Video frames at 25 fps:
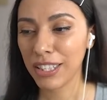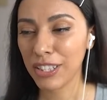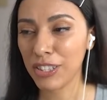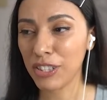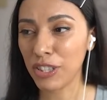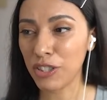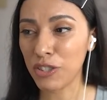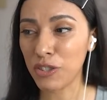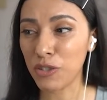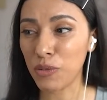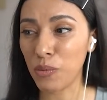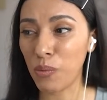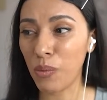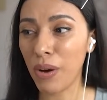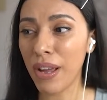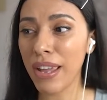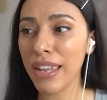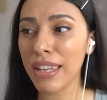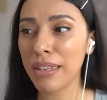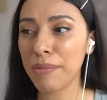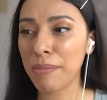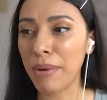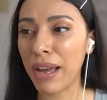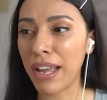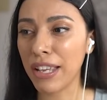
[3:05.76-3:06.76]
just
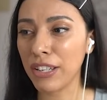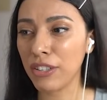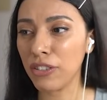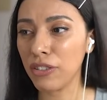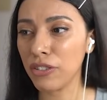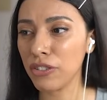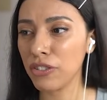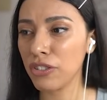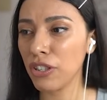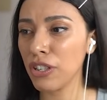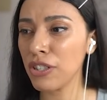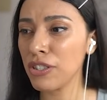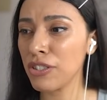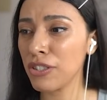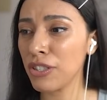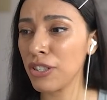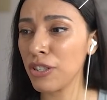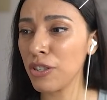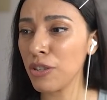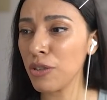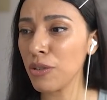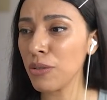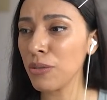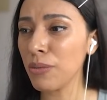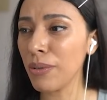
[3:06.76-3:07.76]
wait, Michael. Just
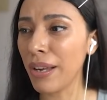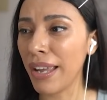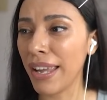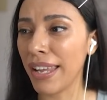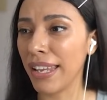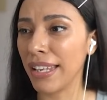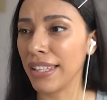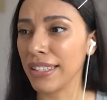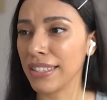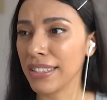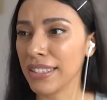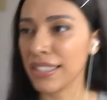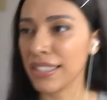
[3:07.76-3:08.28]
you wait.